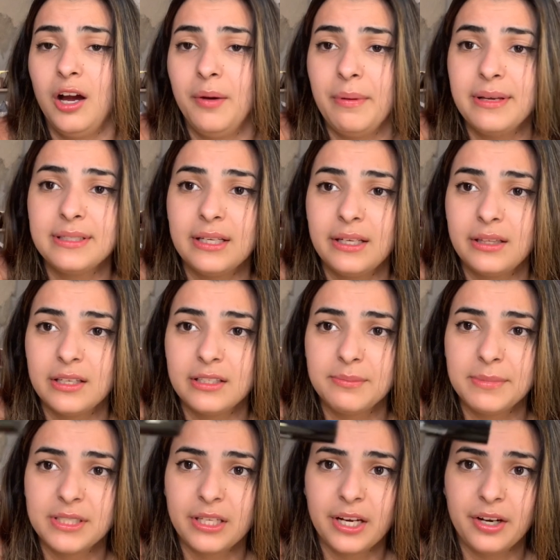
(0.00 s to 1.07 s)
It's like this
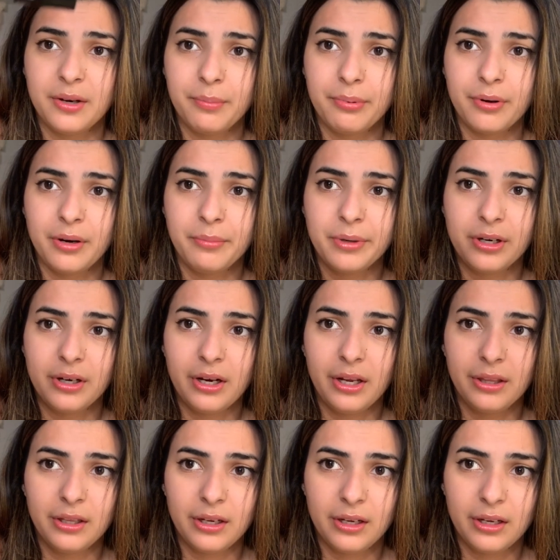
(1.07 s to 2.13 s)
mascara primer,
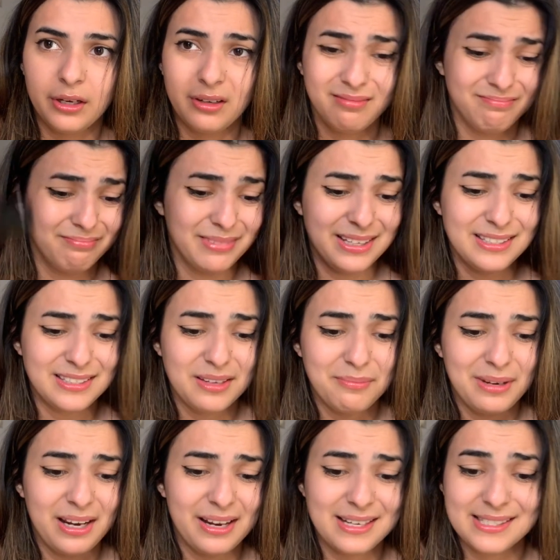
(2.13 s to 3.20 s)
and then they send
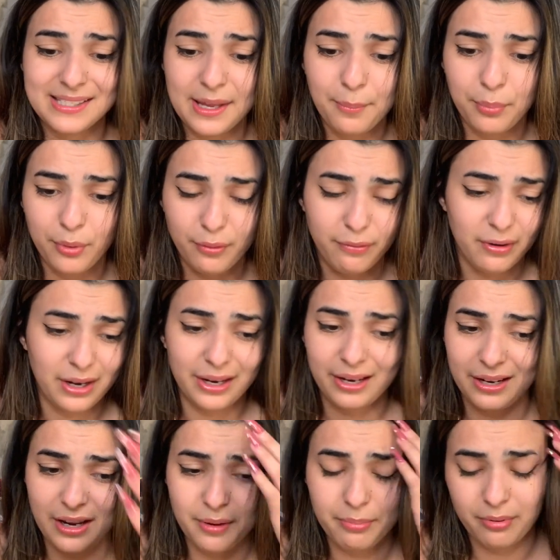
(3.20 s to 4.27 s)
me like a sample for like an
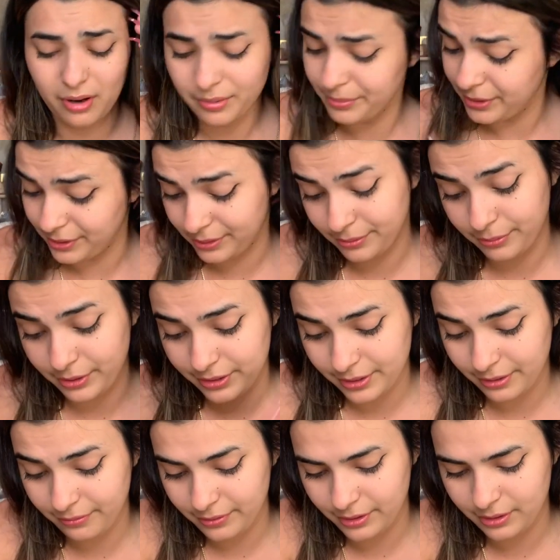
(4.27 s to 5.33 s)
eye primer,
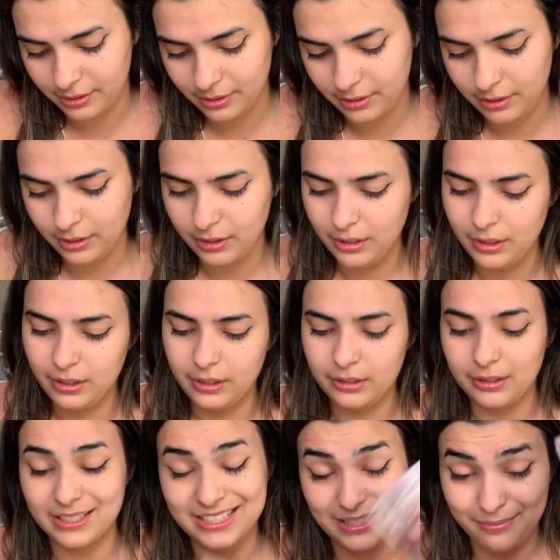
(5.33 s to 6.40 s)
whatever.
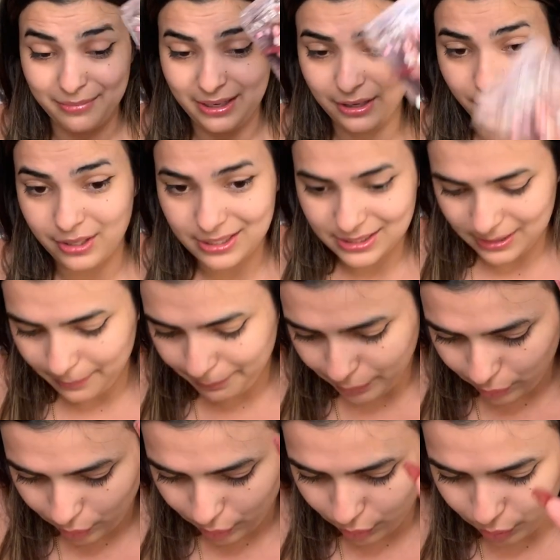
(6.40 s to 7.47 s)
They send me another
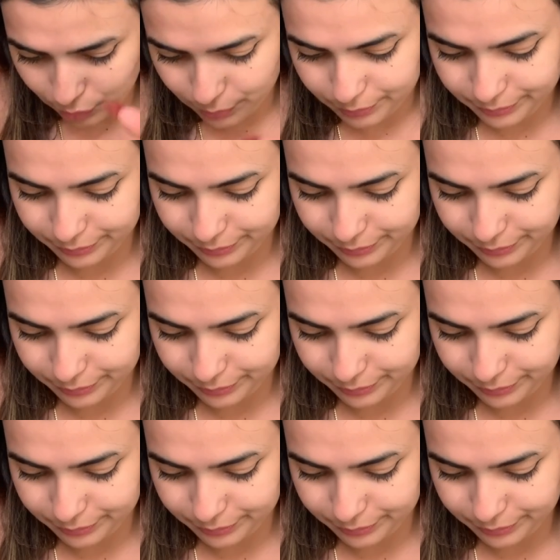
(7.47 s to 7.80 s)
sample.